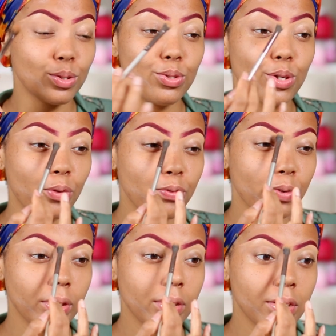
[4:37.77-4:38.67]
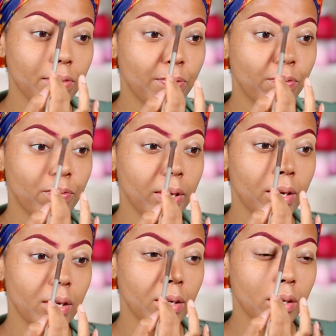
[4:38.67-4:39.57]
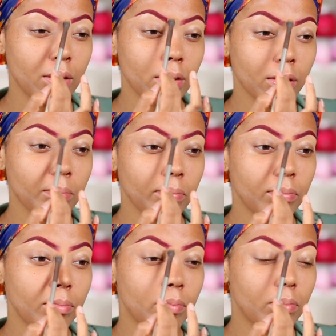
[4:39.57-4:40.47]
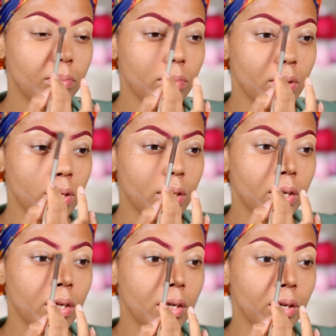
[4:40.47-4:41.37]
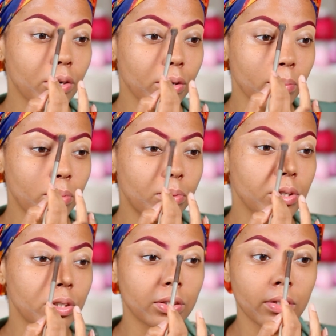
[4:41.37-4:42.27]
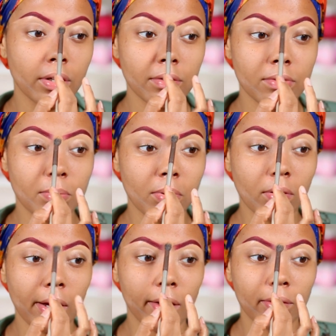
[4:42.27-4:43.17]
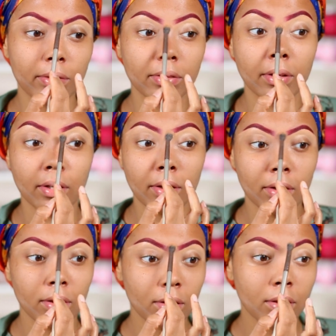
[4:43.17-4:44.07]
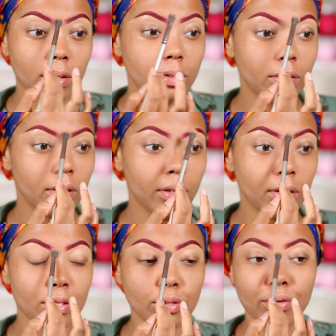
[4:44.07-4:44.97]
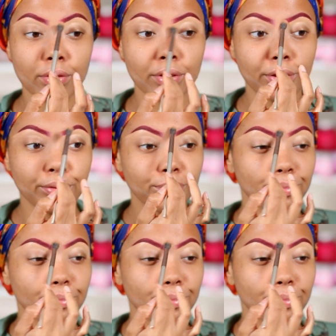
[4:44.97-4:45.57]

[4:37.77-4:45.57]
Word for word: Don't forget to fade the inner portion of the brow. Yes, girl.